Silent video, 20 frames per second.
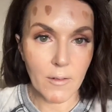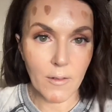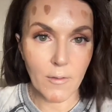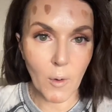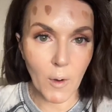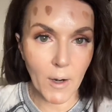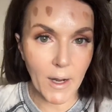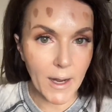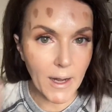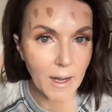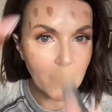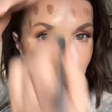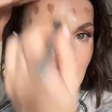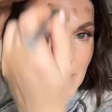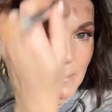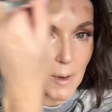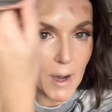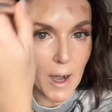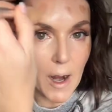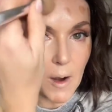forehead and
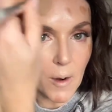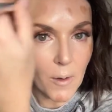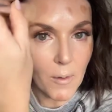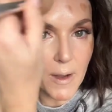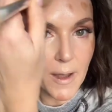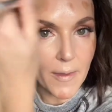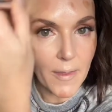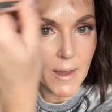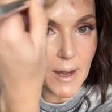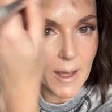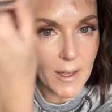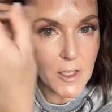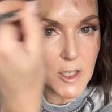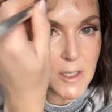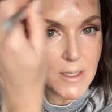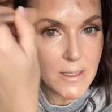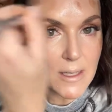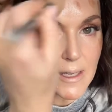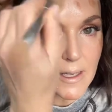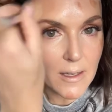my brow, and then I
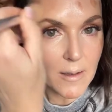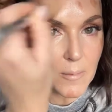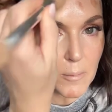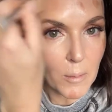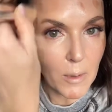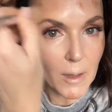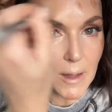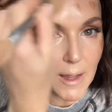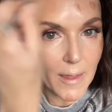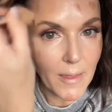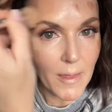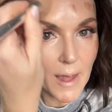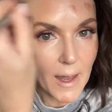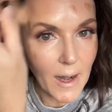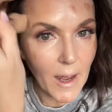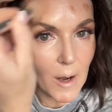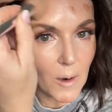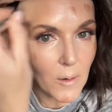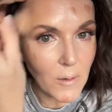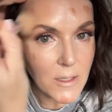just blend
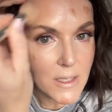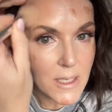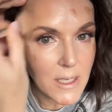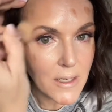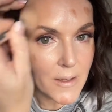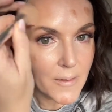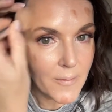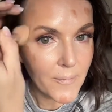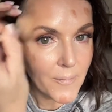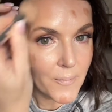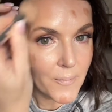that out.